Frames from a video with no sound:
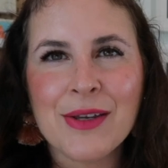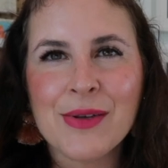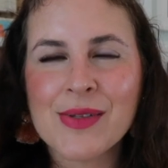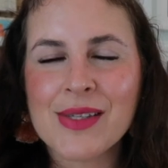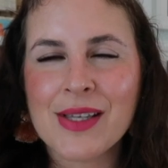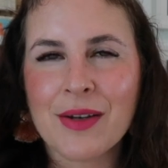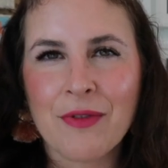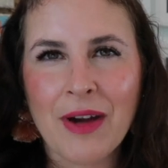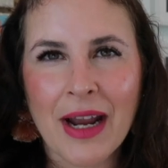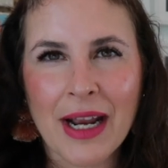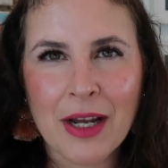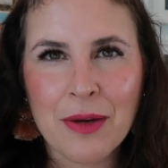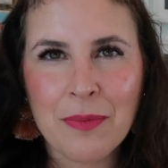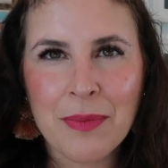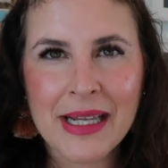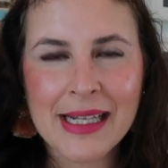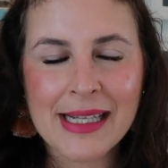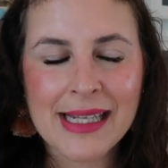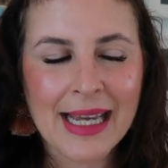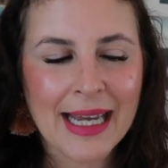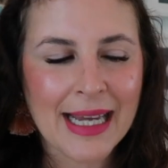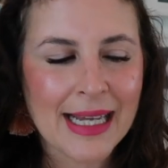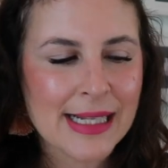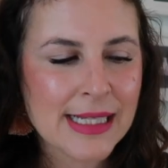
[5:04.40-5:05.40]
use the
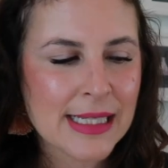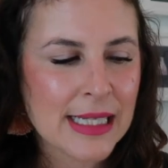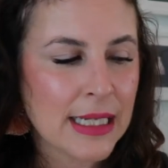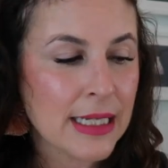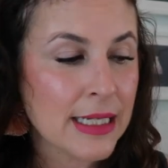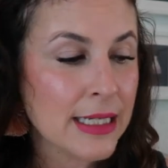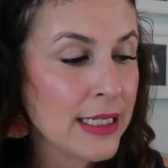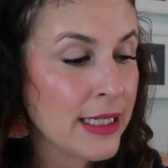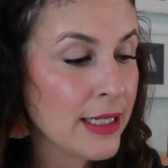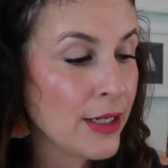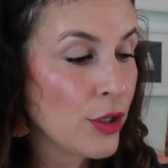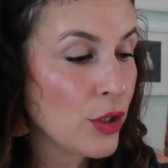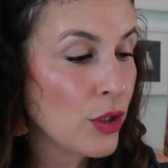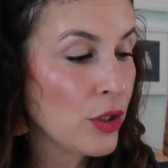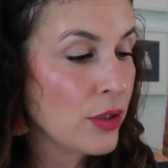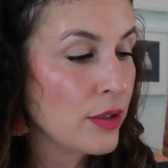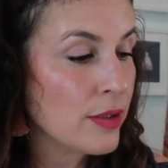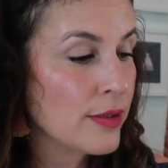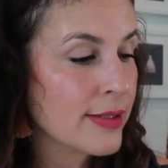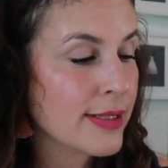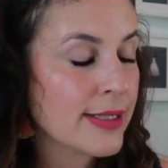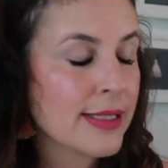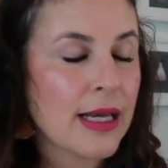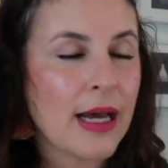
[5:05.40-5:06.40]
recommended
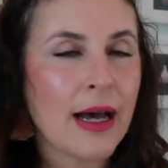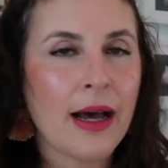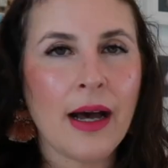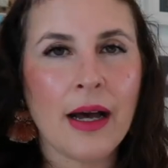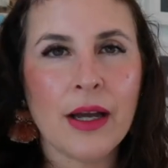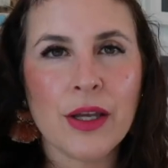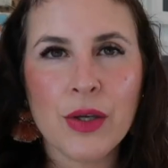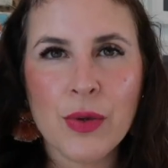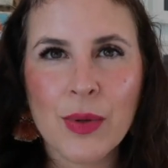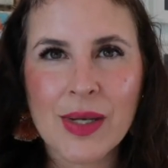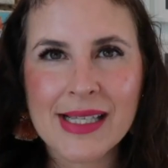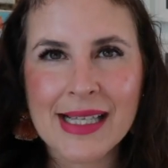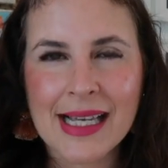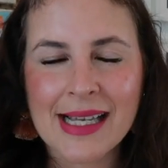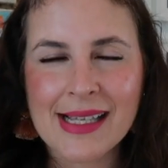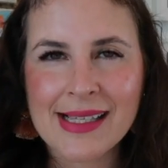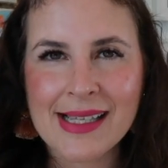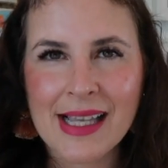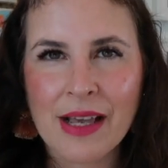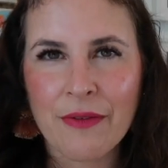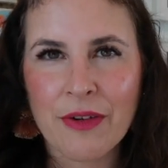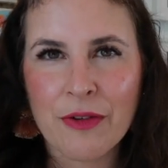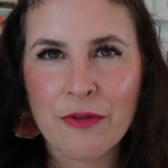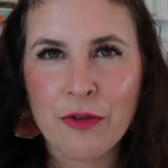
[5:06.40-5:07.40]
needles, US size
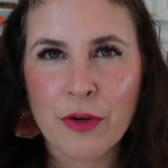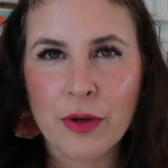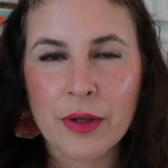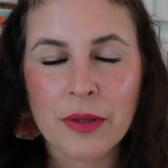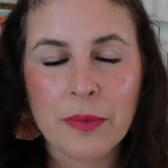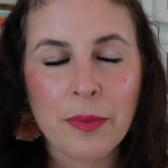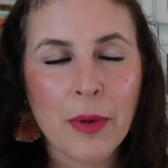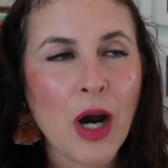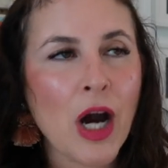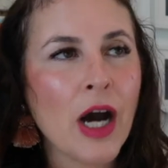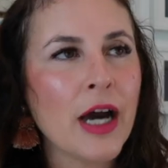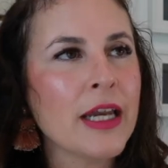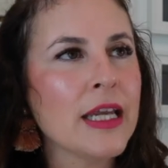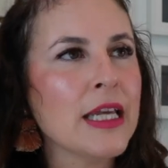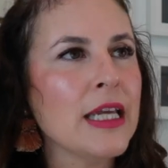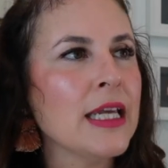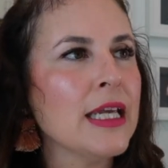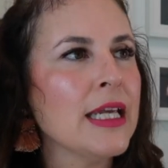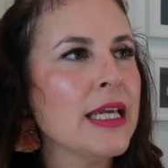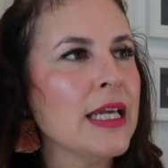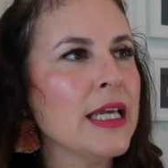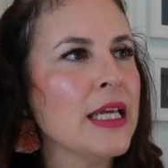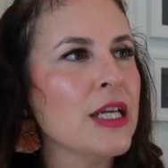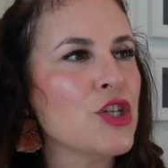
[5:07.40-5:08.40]
7 for the
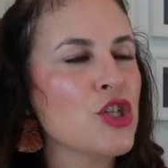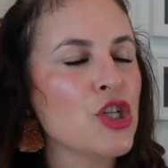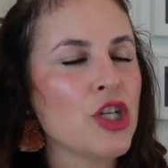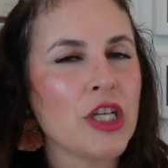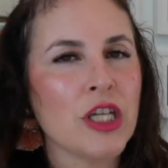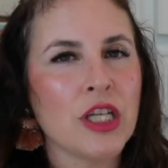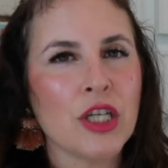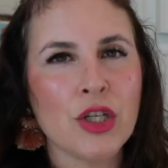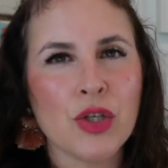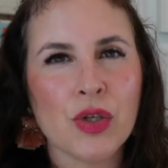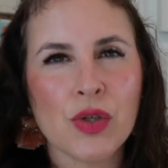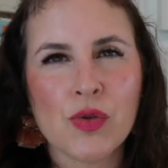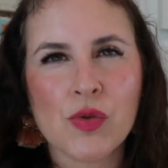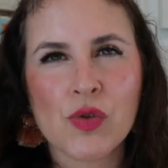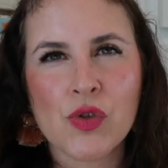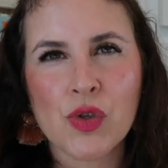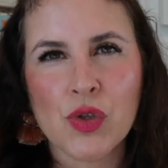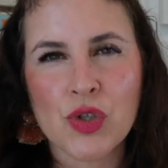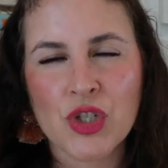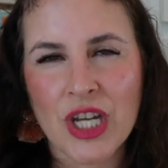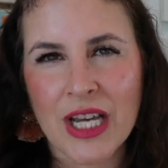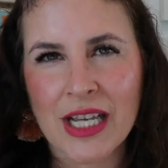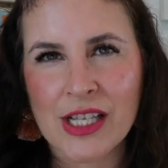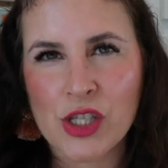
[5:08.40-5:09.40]
body. She
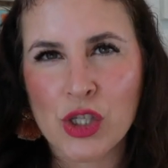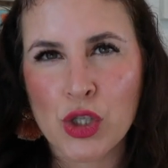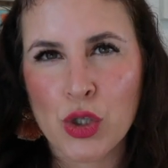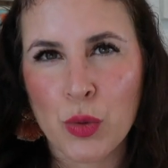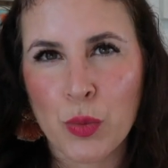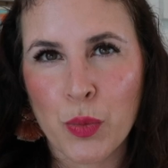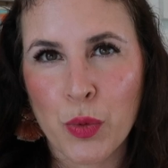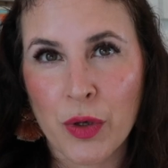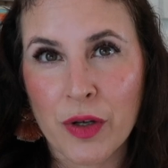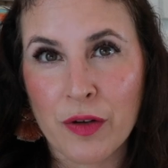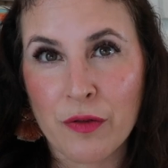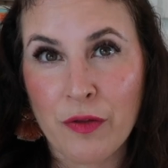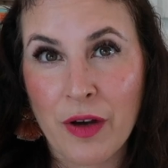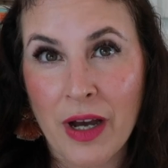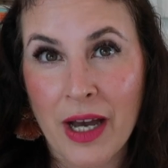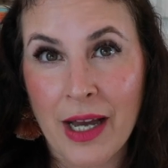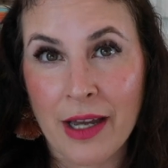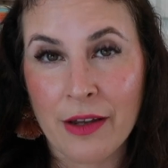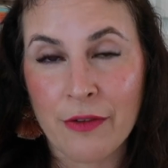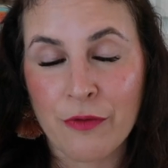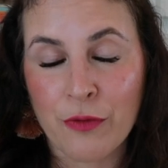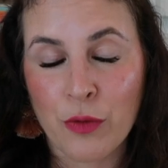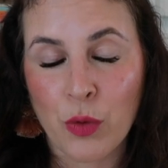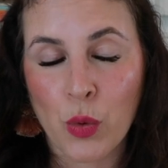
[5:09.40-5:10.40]
suggests
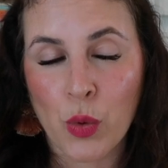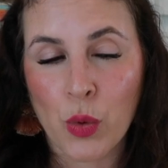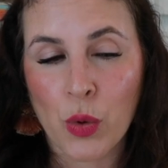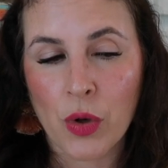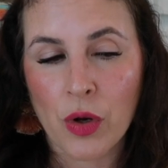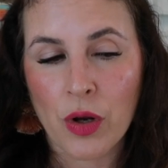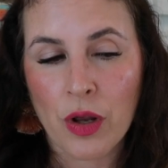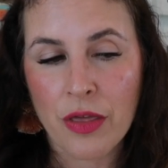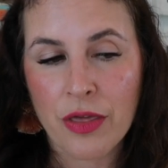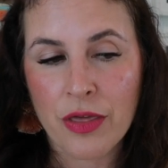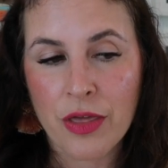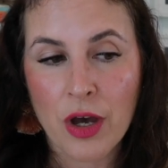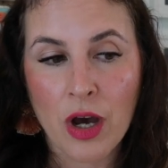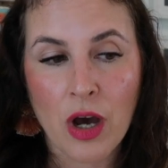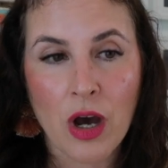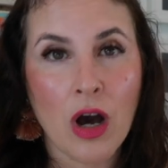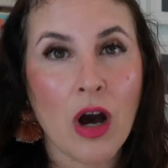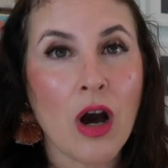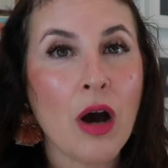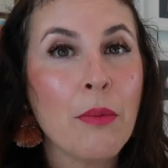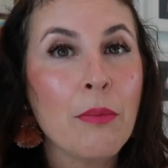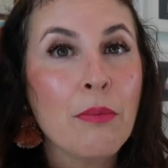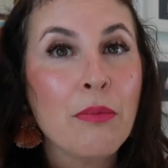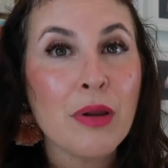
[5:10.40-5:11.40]
2.5 for
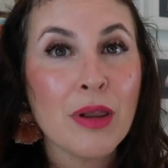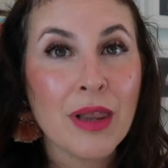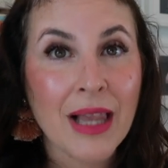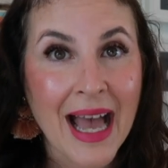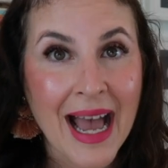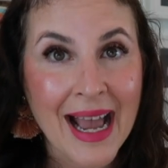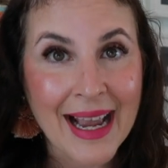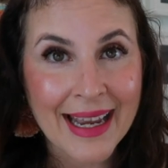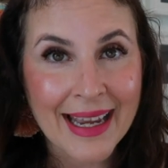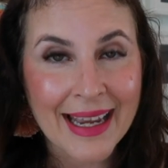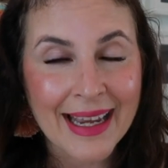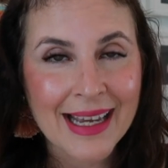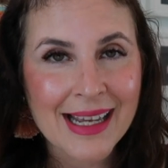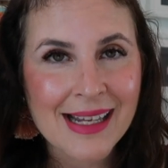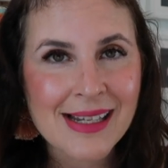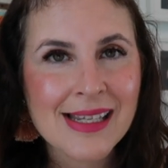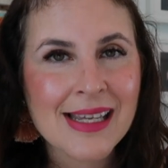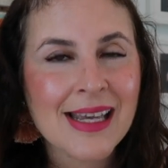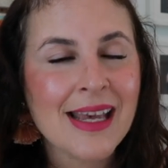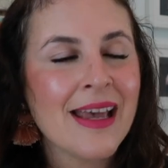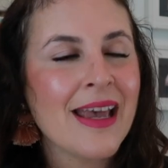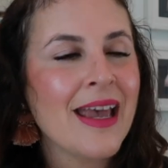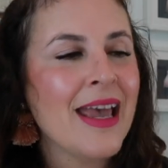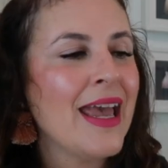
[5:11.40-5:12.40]
the placket,
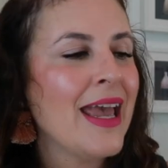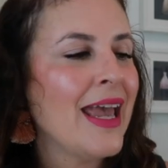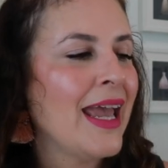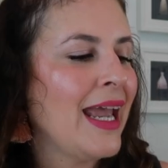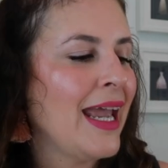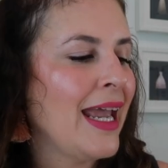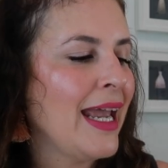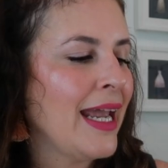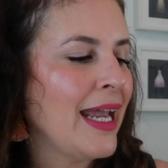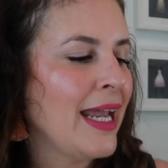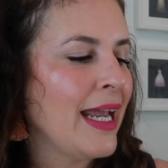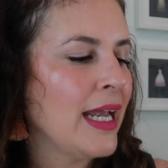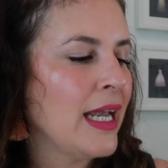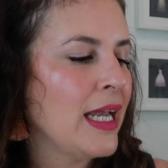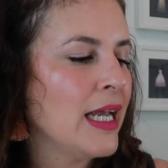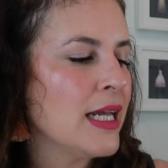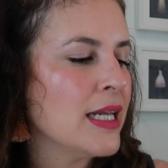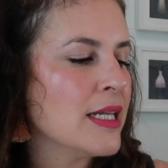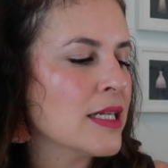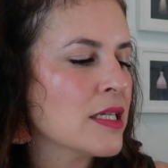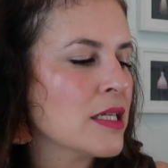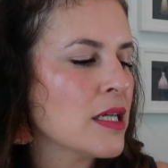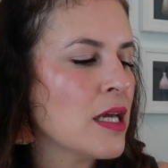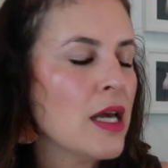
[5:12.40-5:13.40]

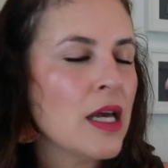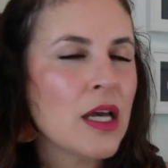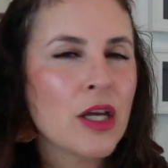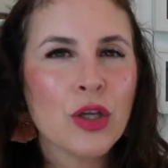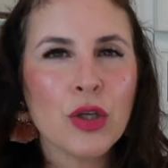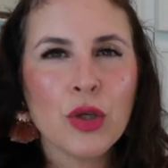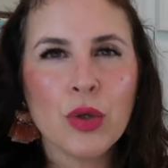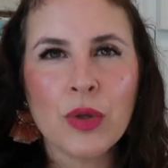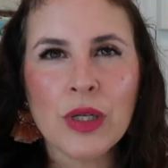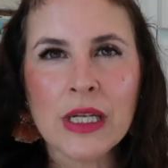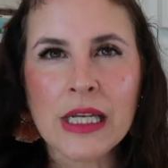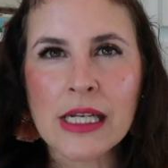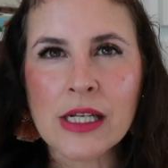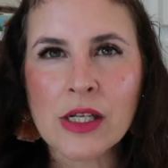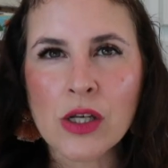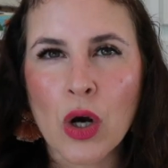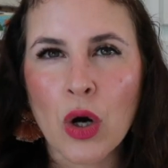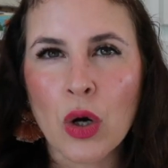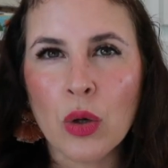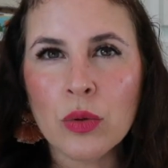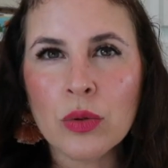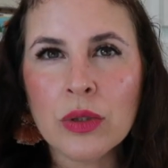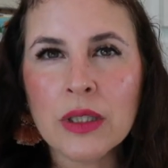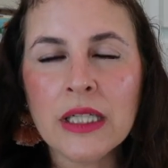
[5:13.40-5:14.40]
and you need
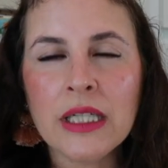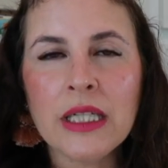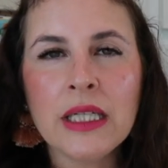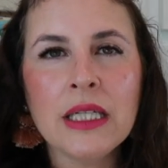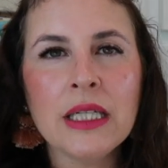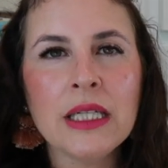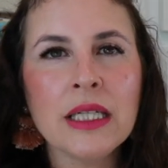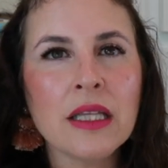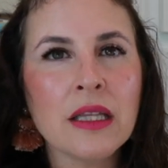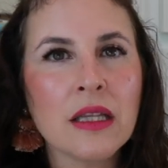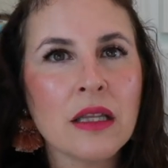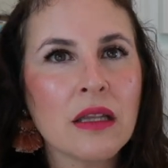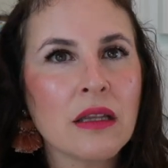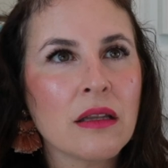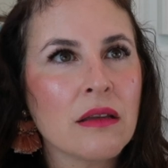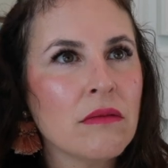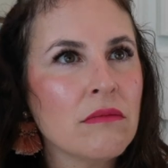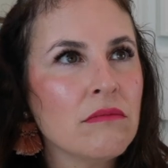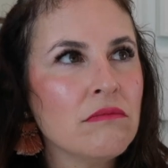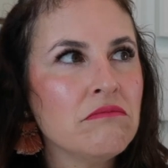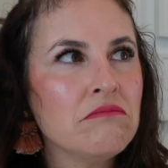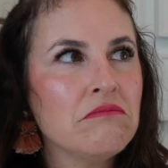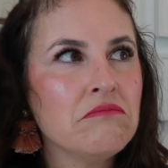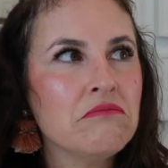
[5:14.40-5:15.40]
only
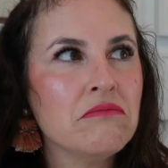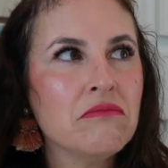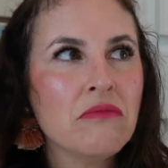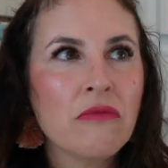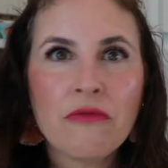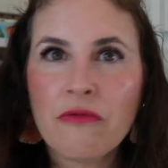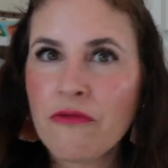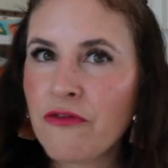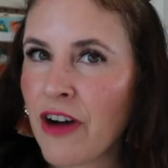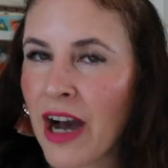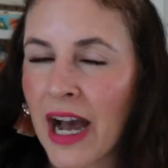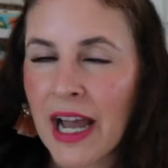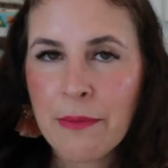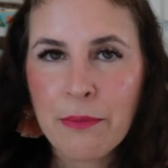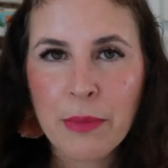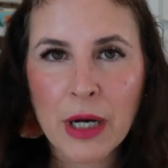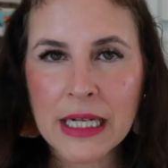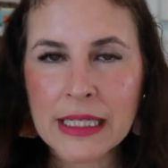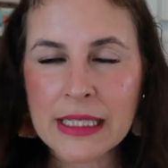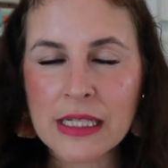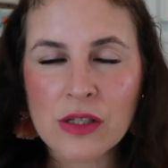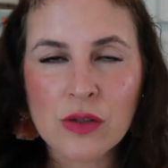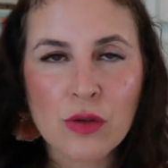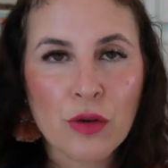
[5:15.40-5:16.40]
4
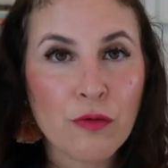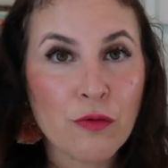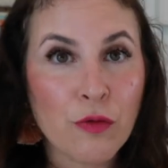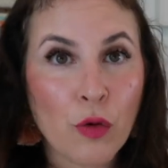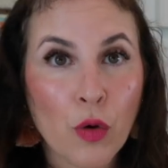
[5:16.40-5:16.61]
buttons